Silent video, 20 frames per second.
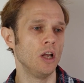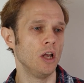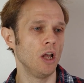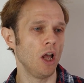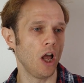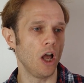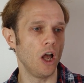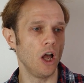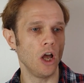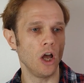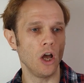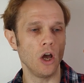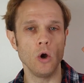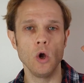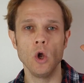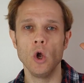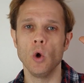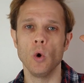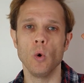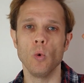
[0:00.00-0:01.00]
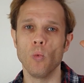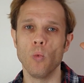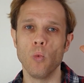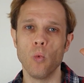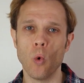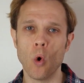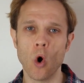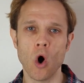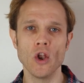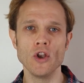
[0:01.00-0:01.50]

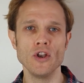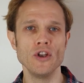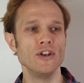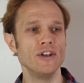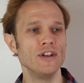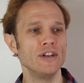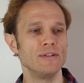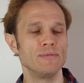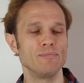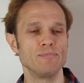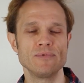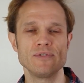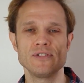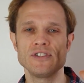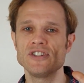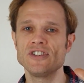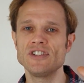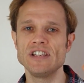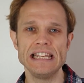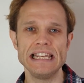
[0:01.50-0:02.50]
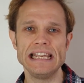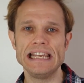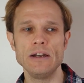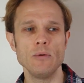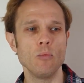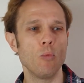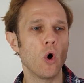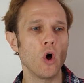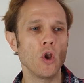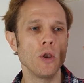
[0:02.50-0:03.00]
One scene,
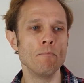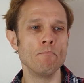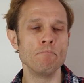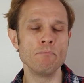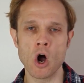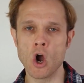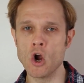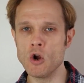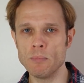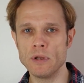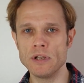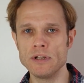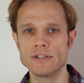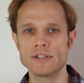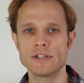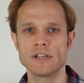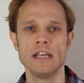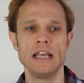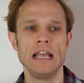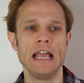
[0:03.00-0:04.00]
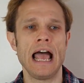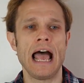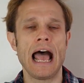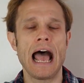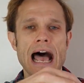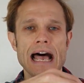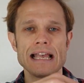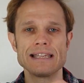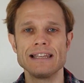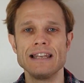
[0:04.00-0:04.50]
one moment
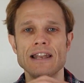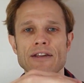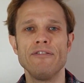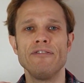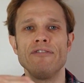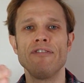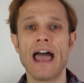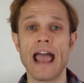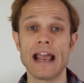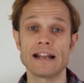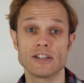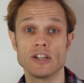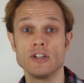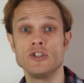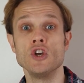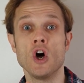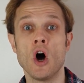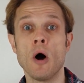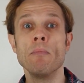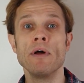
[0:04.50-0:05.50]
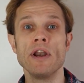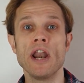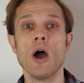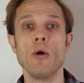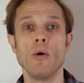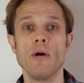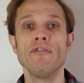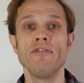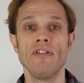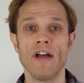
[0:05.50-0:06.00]
has an effect, a domino
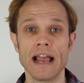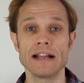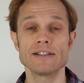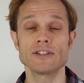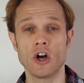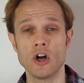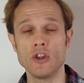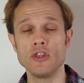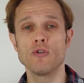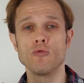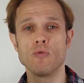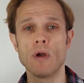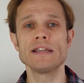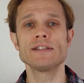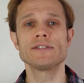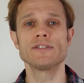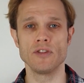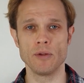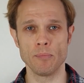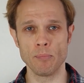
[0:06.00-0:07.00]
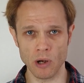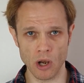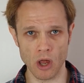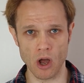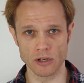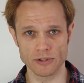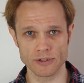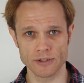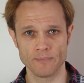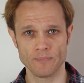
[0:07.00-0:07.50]
effect on the rest of the
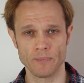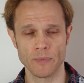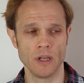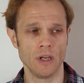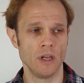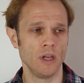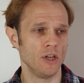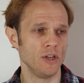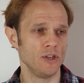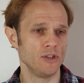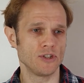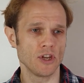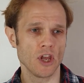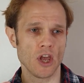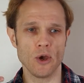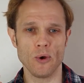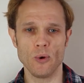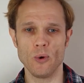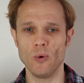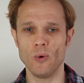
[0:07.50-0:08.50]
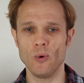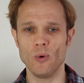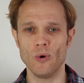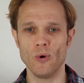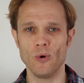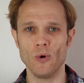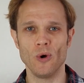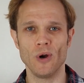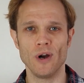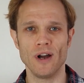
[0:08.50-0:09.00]
plot.
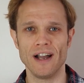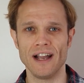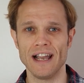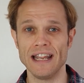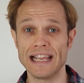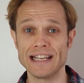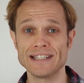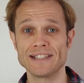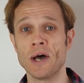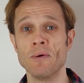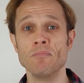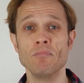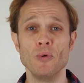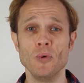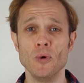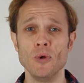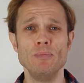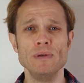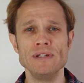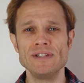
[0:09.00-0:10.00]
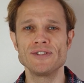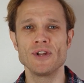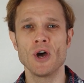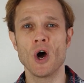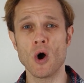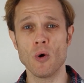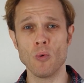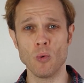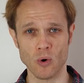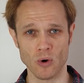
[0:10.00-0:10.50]
So an example would be
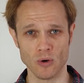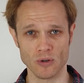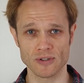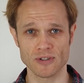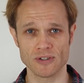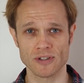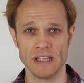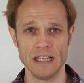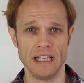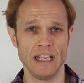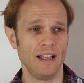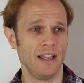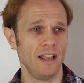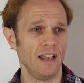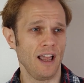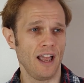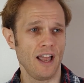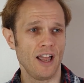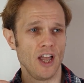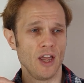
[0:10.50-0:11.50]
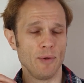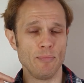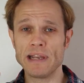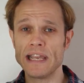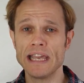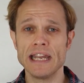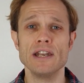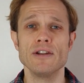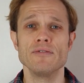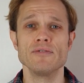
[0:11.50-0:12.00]
Star Wars.
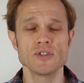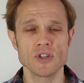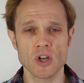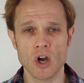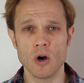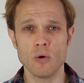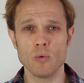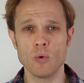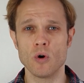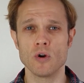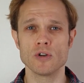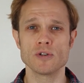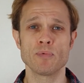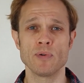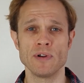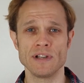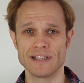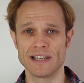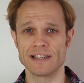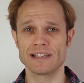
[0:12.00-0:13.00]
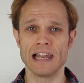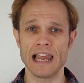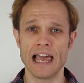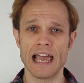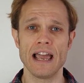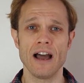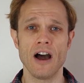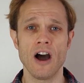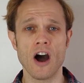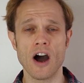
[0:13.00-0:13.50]
Beginning of Star Wars, Princess
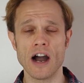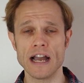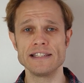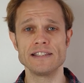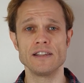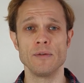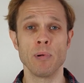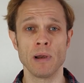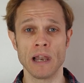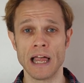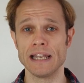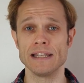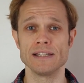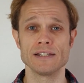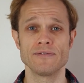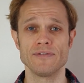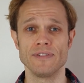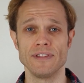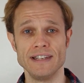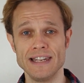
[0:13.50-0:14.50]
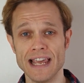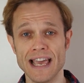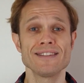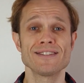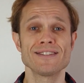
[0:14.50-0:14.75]
Leia hides the plans for the Death